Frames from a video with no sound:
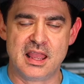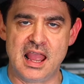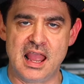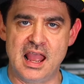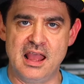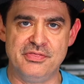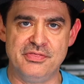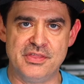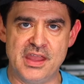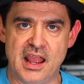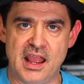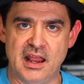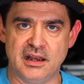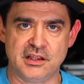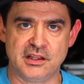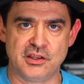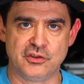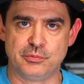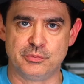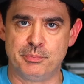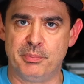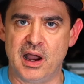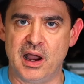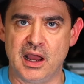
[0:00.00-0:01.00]
and then
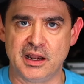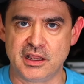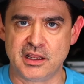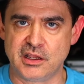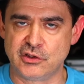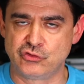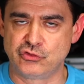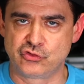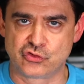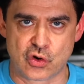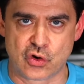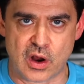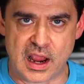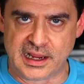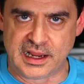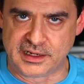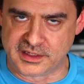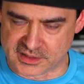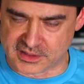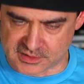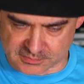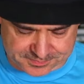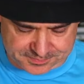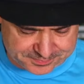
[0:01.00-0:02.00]
his buddy's trying
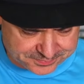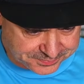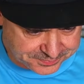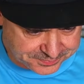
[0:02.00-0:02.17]
to